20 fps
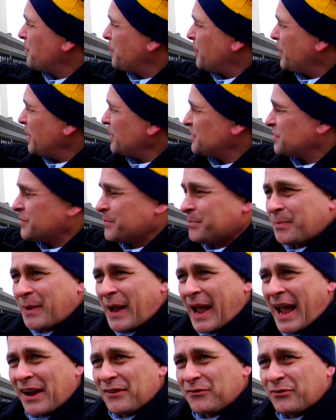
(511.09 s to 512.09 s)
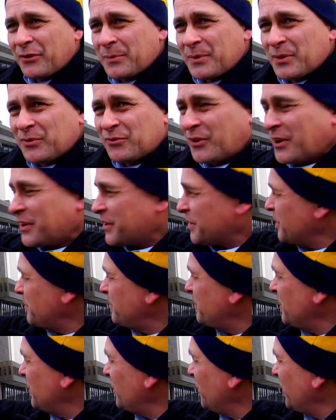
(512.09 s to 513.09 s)
pressed back from the front of the
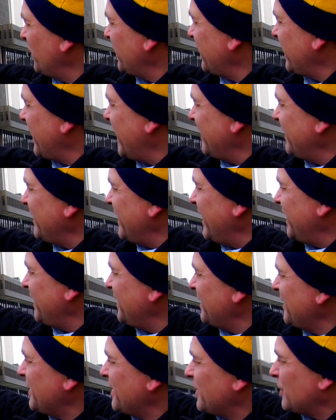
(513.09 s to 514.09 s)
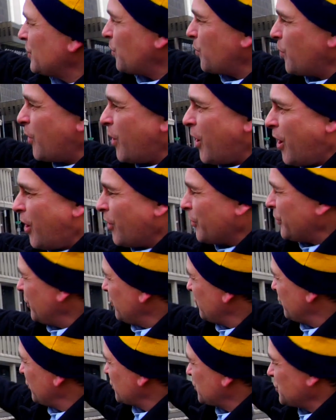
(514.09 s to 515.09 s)
building, and then the wall
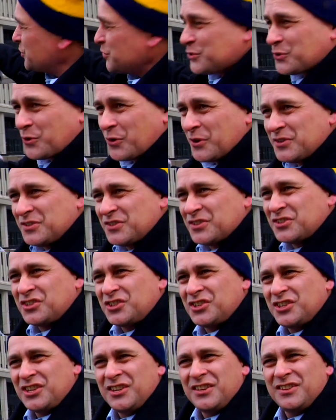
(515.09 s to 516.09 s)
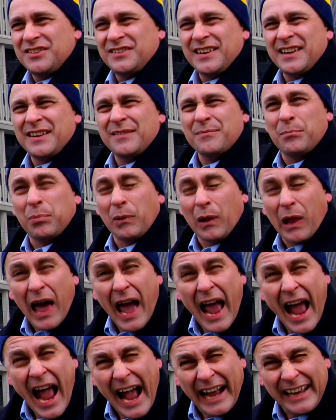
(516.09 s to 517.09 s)
there for 2 stories is sheathed in
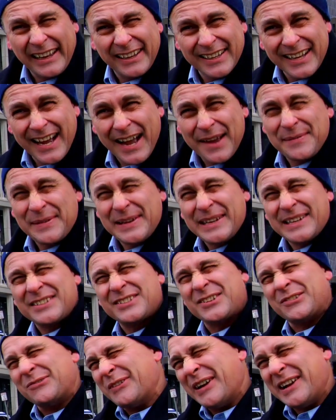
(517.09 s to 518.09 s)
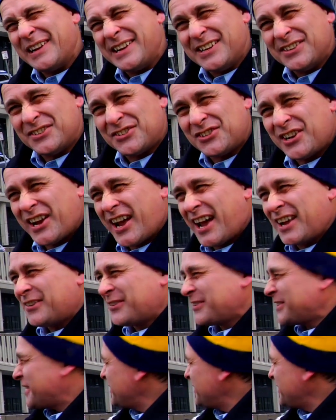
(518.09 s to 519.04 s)
black. I mean, it's already in shadow, and